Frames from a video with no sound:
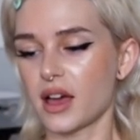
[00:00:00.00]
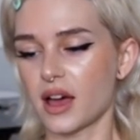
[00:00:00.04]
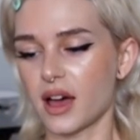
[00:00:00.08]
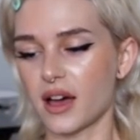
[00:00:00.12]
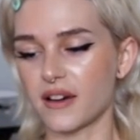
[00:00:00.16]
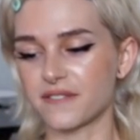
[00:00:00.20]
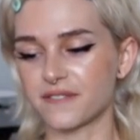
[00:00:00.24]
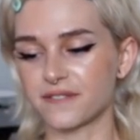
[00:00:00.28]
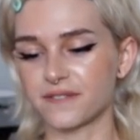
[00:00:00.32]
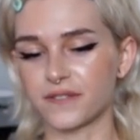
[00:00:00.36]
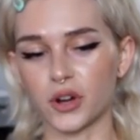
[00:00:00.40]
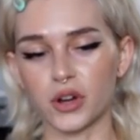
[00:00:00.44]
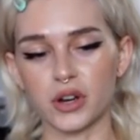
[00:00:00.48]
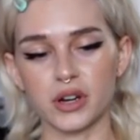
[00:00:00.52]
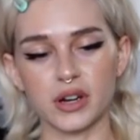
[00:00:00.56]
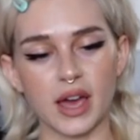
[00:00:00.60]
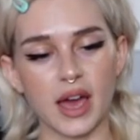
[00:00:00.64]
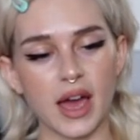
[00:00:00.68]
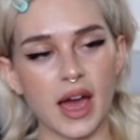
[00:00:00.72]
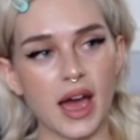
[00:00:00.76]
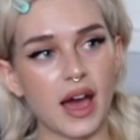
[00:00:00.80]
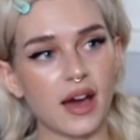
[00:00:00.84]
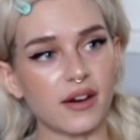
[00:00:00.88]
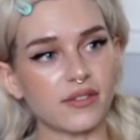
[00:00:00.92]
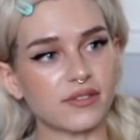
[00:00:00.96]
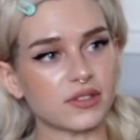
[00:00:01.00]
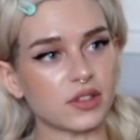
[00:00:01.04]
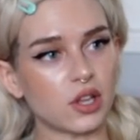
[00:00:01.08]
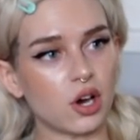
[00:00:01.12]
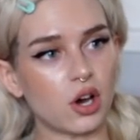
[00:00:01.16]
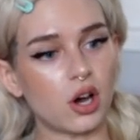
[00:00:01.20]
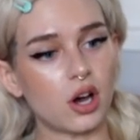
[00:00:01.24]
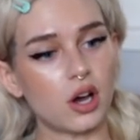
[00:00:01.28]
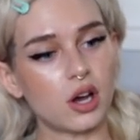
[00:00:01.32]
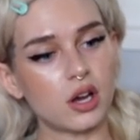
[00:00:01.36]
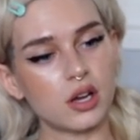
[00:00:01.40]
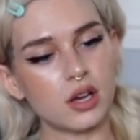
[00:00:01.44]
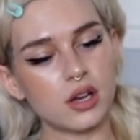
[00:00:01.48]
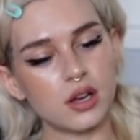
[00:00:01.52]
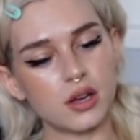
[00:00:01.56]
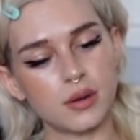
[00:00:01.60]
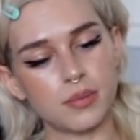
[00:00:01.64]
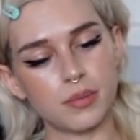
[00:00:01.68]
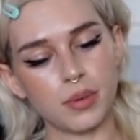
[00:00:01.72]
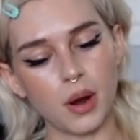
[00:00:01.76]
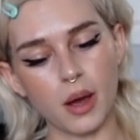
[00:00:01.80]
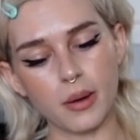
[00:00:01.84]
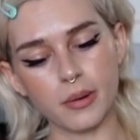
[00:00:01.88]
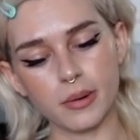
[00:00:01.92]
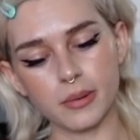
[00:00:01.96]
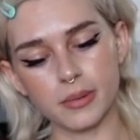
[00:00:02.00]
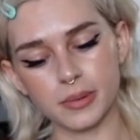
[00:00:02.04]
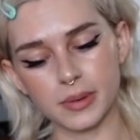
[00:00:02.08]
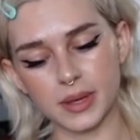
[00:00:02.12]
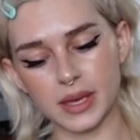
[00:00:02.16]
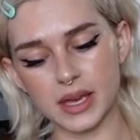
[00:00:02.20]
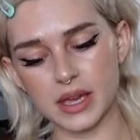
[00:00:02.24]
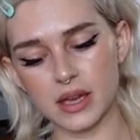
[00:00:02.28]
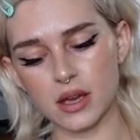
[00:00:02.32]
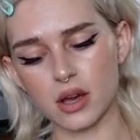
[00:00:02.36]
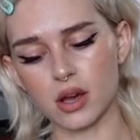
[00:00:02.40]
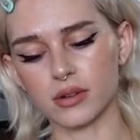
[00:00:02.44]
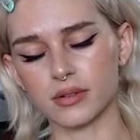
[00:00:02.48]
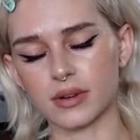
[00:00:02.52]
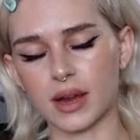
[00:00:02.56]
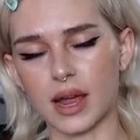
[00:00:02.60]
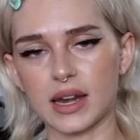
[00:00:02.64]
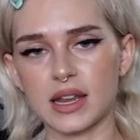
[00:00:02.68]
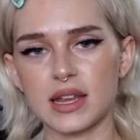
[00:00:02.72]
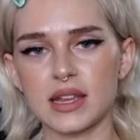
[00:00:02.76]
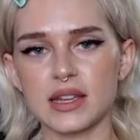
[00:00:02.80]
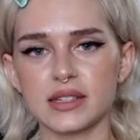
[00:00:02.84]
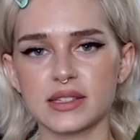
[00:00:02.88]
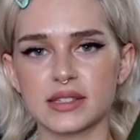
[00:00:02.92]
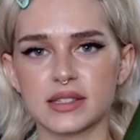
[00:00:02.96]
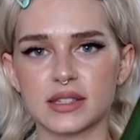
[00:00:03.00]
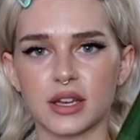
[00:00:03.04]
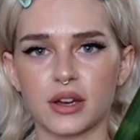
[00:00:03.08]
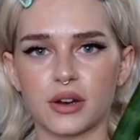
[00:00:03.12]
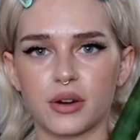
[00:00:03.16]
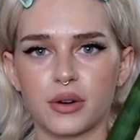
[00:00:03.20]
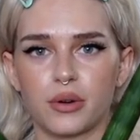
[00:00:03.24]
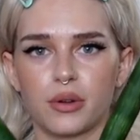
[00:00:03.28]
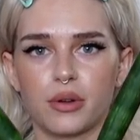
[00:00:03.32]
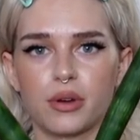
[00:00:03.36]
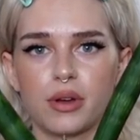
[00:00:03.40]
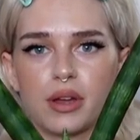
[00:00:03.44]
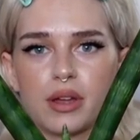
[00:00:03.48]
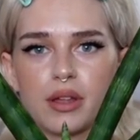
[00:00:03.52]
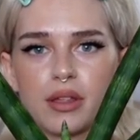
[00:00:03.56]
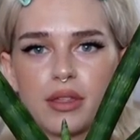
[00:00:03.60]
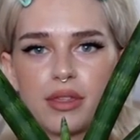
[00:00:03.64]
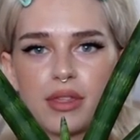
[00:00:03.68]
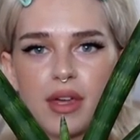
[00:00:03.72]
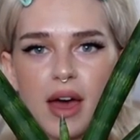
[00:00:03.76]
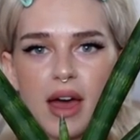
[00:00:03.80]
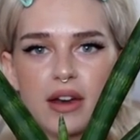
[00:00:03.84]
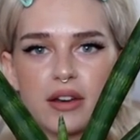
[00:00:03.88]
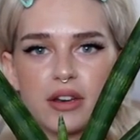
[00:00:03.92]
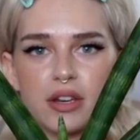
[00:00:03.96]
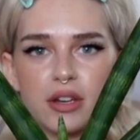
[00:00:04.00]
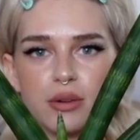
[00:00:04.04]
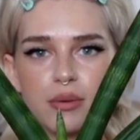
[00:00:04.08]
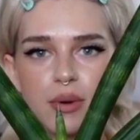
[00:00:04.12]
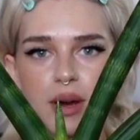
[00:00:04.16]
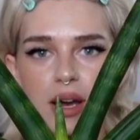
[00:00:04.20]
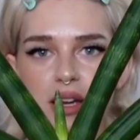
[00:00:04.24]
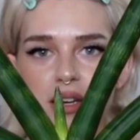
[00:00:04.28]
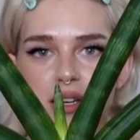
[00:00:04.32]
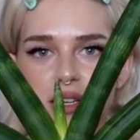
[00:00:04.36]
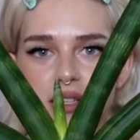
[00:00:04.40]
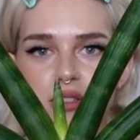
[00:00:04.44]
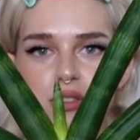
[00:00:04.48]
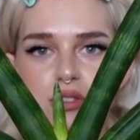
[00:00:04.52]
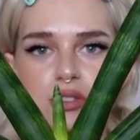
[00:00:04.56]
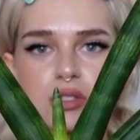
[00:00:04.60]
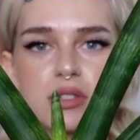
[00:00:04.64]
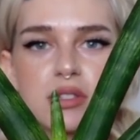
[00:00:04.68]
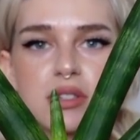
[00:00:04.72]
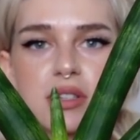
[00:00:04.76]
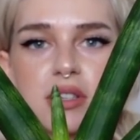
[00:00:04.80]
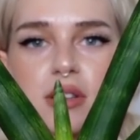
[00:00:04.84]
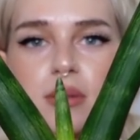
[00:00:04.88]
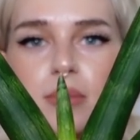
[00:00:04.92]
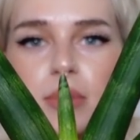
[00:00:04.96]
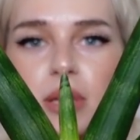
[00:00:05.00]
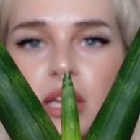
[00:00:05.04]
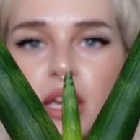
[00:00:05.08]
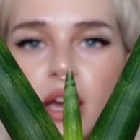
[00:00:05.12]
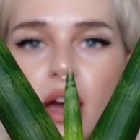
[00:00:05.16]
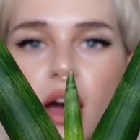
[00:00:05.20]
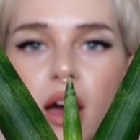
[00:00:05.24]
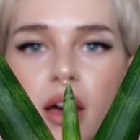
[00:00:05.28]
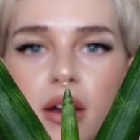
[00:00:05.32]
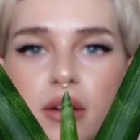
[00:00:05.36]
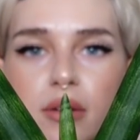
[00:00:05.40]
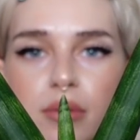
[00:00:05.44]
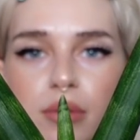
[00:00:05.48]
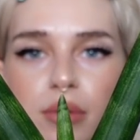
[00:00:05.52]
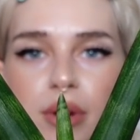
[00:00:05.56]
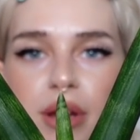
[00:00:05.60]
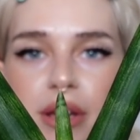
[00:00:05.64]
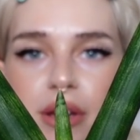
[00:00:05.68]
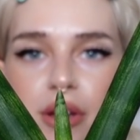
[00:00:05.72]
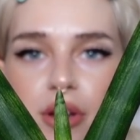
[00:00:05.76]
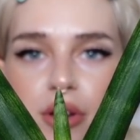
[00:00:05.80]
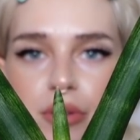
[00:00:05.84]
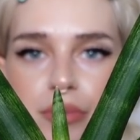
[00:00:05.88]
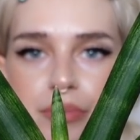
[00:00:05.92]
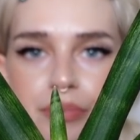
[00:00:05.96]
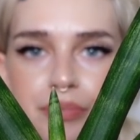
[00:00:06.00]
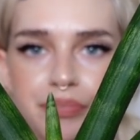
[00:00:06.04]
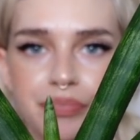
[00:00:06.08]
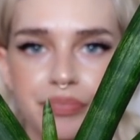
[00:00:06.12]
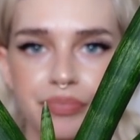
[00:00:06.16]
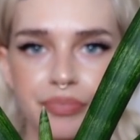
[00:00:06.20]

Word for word: 1.5 feet long probably already, so that new one is just gonna be unreal.